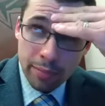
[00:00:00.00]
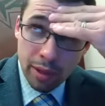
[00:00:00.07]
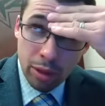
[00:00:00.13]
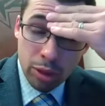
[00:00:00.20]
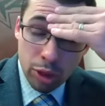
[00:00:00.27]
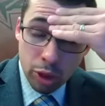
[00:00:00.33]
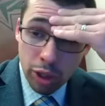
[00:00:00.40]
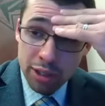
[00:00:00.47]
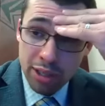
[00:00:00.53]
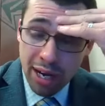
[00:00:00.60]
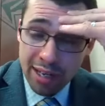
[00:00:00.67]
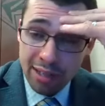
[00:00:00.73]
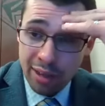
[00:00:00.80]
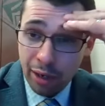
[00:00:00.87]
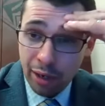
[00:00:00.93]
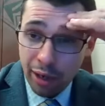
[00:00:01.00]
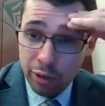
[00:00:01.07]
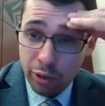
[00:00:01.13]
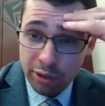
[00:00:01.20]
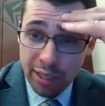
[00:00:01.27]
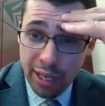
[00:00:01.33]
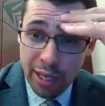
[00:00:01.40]
The third night there, I
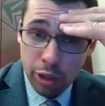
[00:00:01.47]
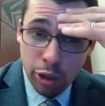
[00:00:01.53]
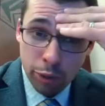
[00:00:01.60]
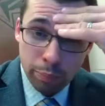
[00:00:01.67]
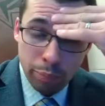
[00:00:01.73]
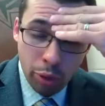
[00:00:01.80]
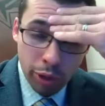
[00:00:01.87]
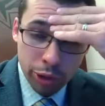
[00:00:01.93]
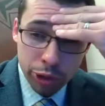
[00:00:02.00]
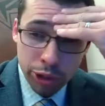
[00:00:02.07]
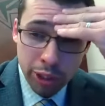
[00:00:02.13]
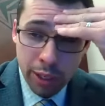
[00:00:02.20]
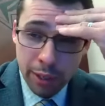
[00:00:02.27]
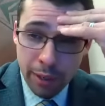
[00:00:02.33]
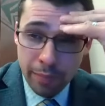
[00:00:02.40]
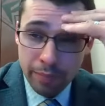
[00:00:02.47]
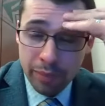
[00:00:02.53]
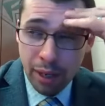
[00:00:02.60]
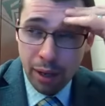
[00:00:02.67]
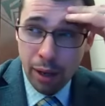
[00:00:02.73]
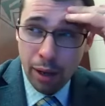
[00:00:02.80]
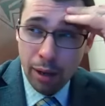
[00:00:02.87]
thought they had a good push.
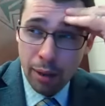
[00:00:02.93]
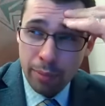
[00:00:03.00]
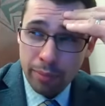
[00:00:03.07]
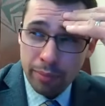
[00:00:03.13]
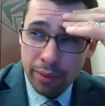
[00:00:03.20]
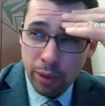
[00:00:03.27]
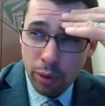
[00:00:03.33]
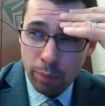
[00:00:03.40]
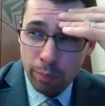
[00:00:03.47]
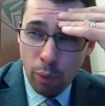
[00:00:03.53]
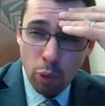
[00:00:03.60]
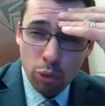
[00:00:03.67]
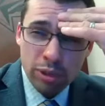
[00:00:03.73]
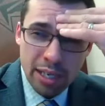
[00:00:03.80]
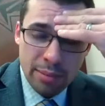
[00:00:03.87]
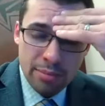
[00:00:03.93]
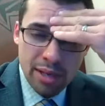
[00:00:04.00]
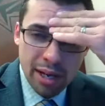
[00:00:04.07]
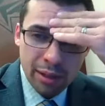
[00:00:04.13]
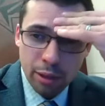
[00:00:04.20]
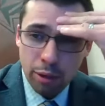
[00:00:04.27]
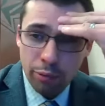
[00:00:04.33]
You know, both teams
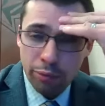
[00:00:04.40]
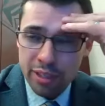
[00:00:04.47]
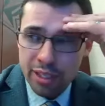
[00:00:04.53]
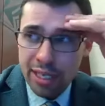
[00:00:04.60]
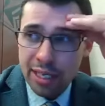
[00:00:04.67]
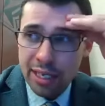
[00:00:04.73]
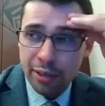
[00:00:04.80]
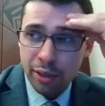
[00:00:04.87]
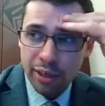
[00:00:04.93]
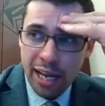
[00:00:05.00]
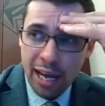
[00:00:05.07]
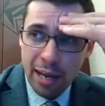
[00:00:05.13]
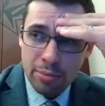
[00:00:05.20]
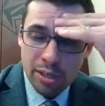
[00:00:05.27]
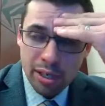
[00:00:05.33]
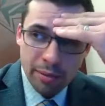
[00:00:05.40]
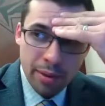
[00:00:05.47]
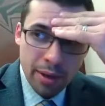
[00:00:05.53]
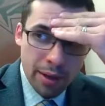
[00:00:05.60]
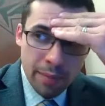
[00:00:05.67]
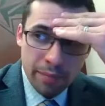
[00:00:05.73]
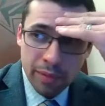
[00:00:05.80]
had a little fatigue in their games, and,
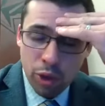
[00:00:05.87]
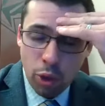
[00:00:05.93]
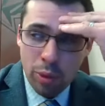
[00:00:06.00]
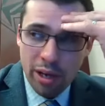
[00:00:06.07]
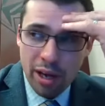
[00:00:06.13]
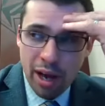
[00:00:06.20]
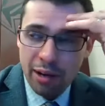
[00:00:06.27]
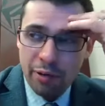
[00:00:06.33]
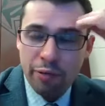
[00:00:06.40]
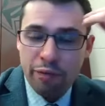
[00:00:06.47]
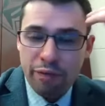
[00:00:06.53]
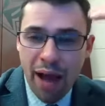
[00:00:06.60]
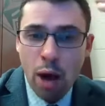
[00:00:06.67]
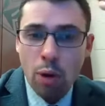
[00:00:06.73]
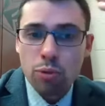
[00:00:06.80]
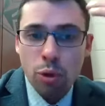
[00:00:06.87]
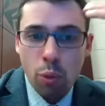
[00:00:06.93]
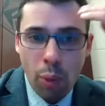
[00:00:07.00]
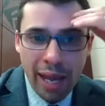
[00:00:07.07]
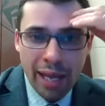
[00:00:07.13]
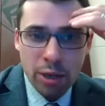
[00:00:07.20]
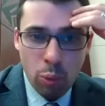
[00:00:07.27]
you know, we kind of found a
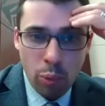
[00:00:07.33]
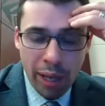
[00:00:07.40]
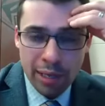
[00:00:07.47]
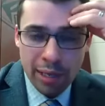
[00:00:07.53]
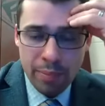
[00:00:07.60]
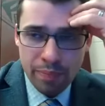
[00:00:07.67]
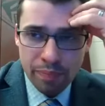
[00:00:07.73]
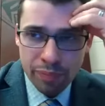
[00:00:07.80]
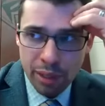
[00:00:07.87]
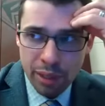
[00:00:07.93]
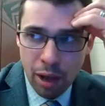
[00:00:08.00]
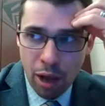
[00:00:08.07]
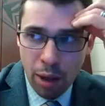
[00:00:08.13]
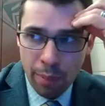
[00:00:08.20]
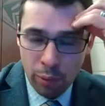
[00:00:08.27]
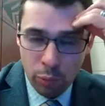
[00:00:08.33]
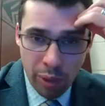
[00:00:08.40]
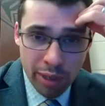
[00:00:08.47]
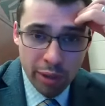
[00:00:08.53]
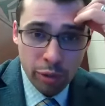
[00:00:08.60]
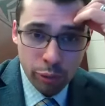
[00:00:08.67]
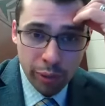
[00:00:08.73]
way to win and
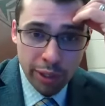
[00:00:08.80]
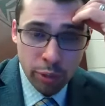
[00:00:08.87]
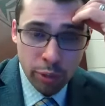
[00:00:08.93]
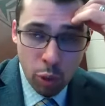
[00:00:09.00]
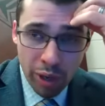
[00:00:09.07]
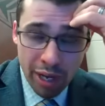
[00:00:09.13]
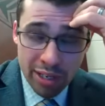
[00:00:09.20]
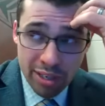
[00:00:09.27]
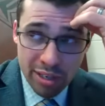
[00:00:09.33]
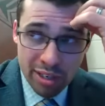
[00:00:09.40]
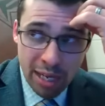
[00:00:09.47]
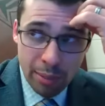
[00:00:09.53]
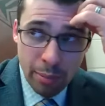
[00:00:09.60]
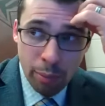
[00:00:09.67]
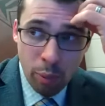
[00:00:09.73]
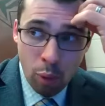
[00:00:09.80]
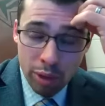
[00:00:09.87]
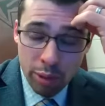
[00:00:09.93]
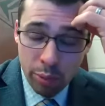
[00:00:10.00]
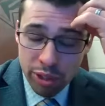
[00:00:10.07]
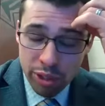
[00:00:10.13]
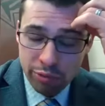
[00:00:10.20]
win three in a row against the same
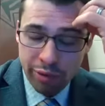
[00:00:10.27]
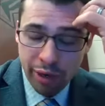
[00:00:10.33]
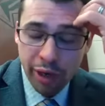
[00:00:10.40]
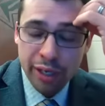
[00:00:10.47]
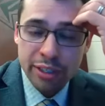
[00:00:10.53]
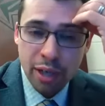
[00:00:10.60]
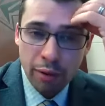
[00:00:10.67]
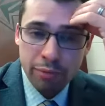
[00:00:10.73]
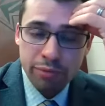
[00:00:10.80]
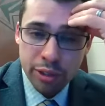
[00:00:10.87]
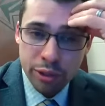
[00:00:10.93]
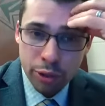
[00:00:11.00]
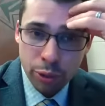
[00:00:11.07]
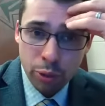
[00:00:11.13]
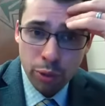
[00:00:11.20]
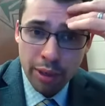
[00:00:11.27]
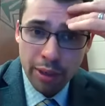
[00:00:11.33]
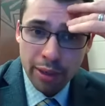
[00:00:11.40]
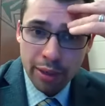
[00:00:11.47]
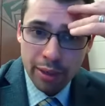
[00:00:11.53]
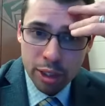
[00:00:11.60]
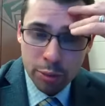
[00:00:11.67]
opponent, which is very tough to do,
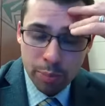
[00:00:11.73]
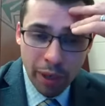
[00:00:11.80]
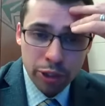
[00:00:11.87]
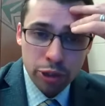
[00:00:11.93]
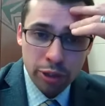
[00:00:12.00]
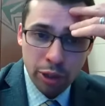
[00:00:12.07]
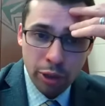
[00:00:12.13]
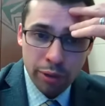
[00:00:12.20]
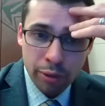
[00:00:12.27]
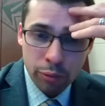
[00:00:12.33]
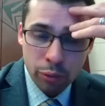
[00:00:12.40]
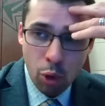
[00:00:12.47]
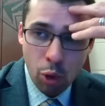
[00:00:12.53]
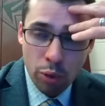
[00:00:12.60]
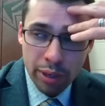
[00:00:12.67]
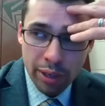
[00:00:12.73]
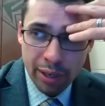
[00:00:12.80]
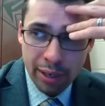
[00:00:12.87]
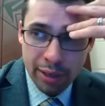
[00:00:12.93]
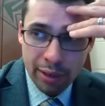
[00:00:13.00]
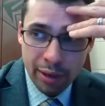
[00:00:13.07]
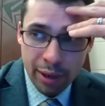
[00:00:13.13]
especially on the road
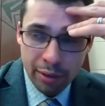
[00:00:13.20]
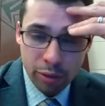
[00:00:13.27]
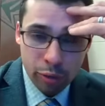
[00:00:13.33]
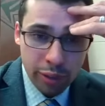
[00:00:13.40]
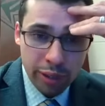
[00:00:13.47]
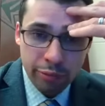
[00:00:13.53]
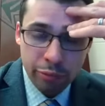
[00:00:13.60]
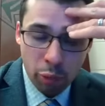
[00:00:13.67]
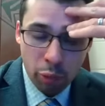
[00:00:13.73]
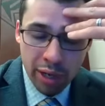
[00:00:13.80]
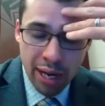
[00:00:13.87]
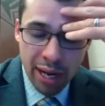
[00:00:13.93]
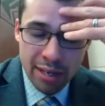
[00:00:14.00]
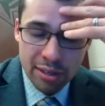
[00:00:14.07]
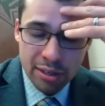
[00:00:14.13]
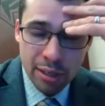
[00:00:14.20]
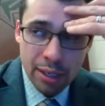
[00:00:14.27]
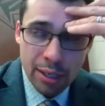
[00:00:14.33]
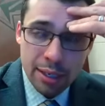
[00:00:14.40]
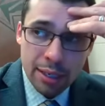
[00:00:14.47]
in 3 and 4 days.